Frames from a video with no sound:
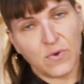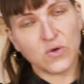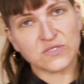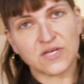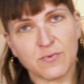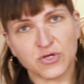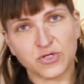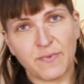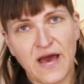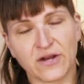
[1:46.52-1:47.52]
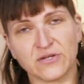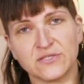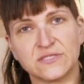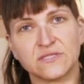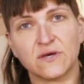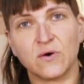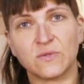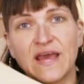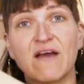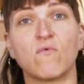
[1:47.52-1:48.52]
Most commercial patterns
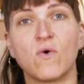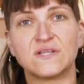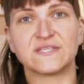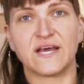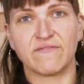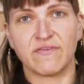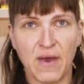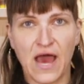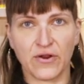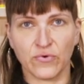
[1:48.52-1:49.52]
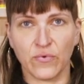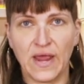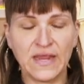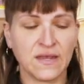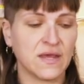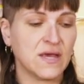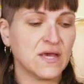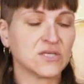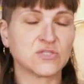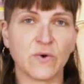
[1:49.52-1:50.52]
only have one side of the pattern, right?
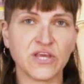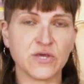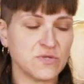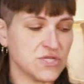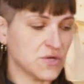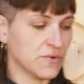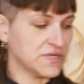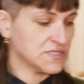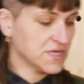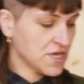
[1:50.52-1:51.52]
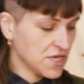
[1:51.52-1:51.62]
So what you would do is